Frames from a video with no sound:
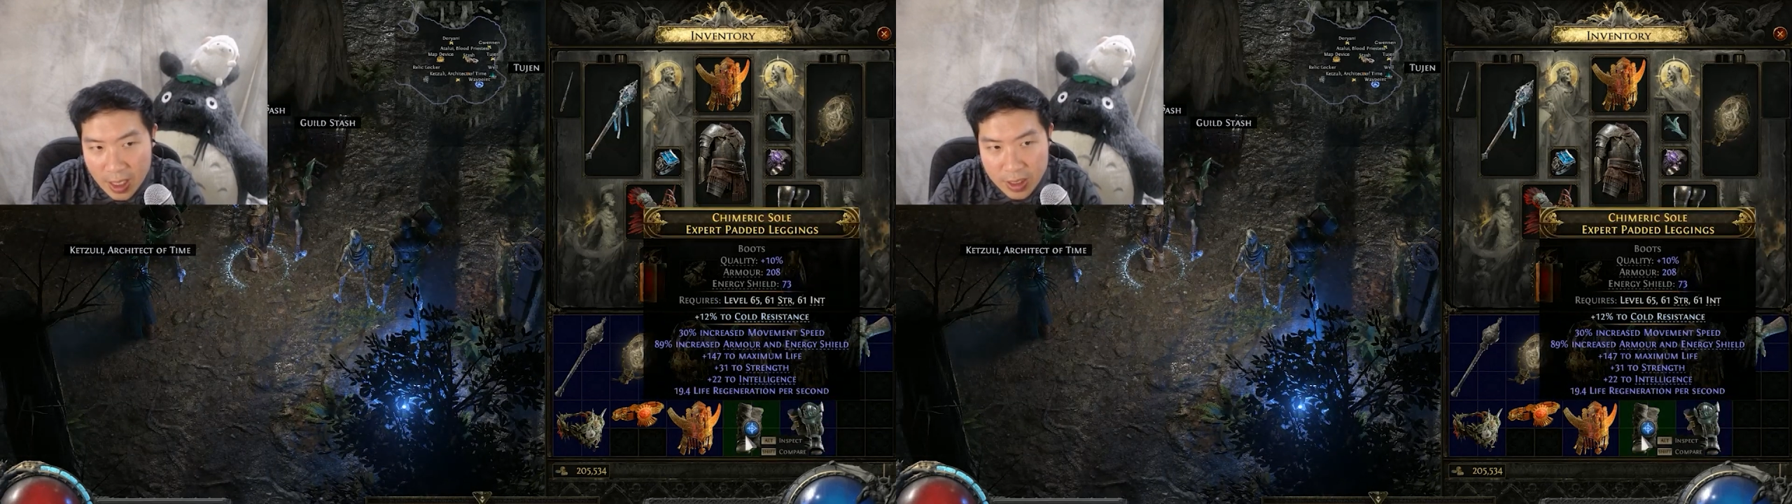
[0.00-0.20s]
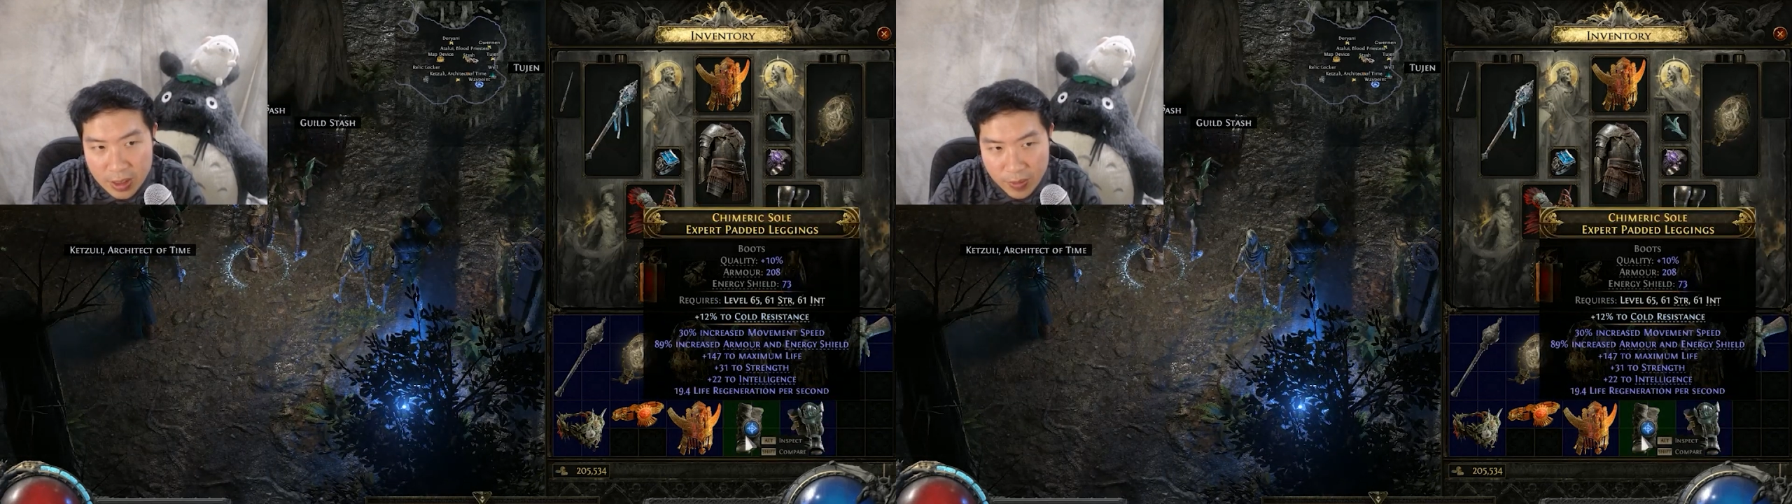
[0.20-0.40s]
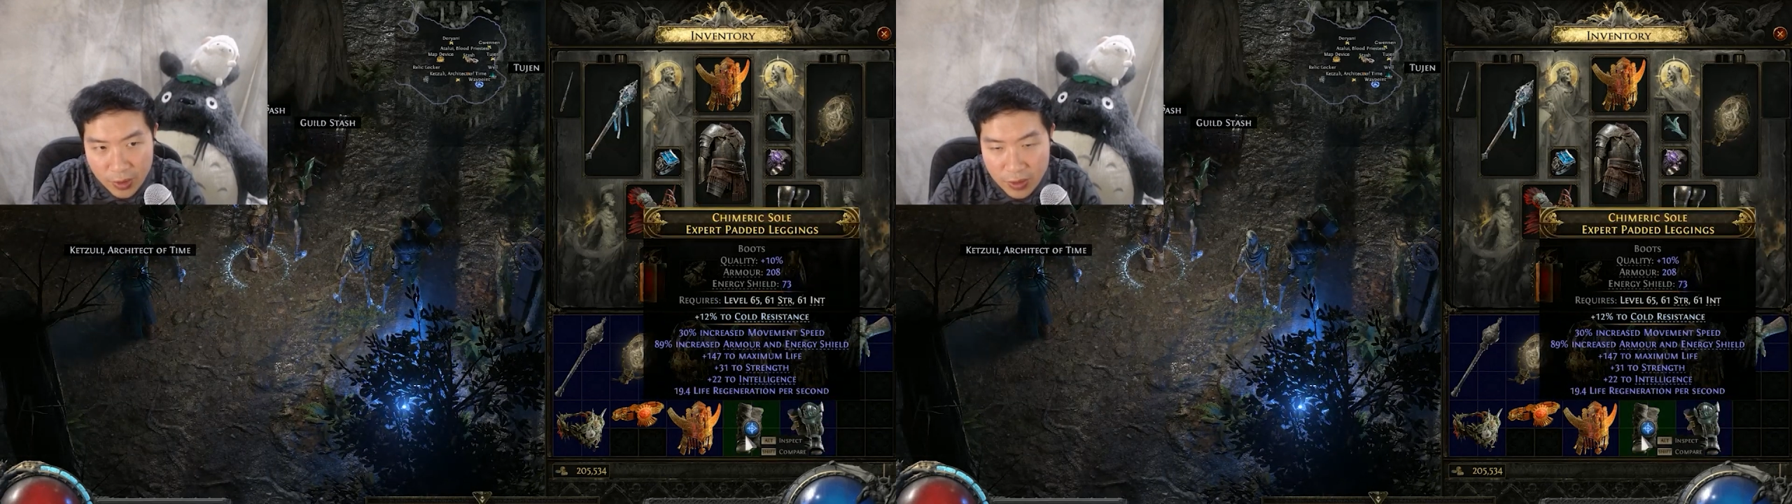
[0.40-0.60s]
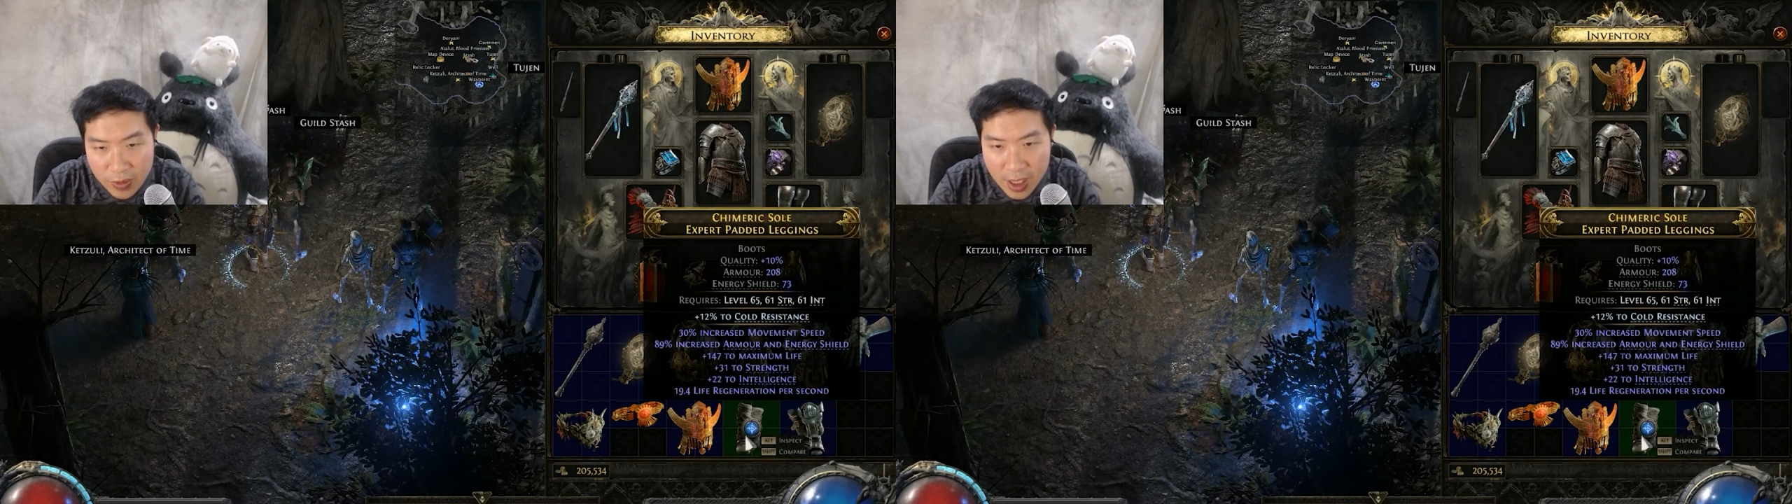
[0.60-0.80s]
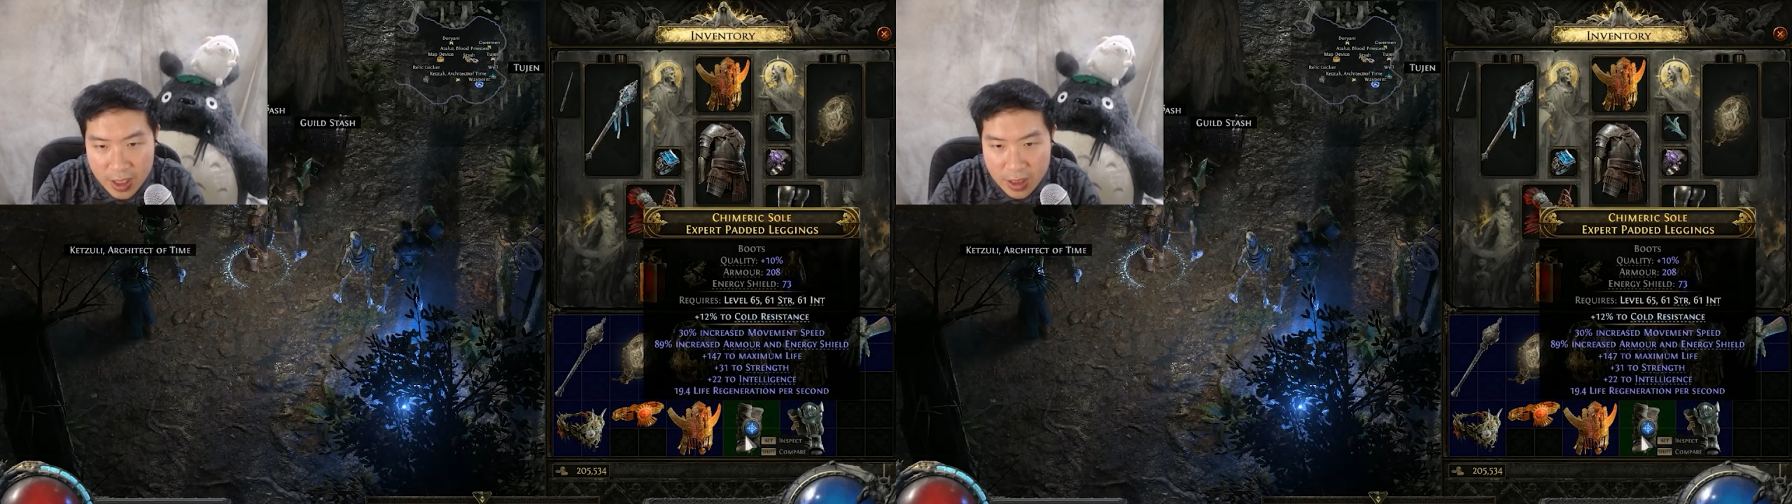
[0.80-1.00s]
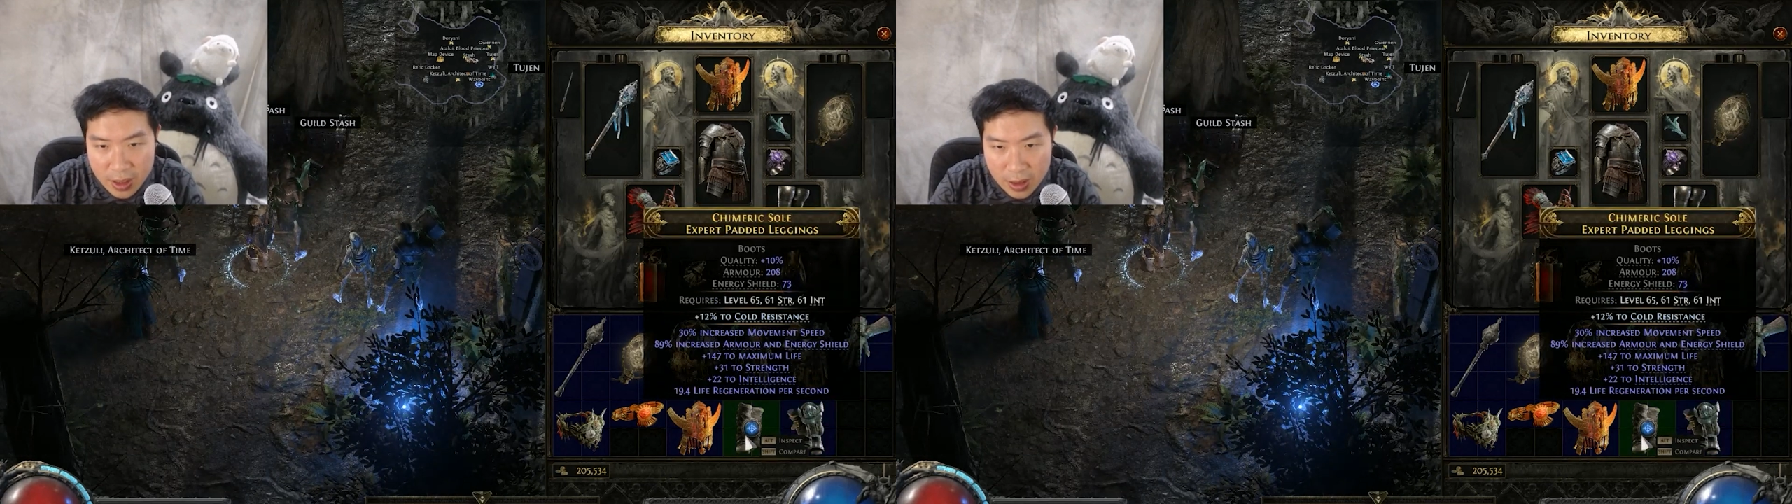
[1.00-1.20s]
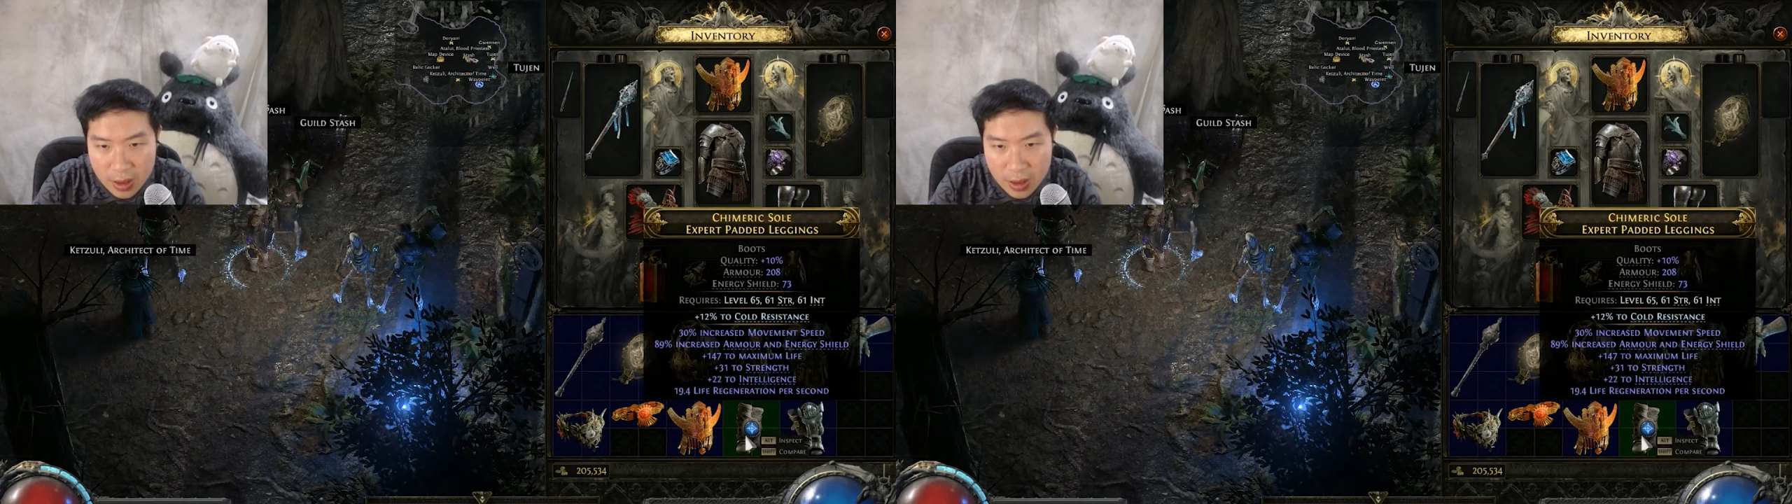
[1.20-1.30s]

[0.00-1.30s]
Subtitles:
as you progress,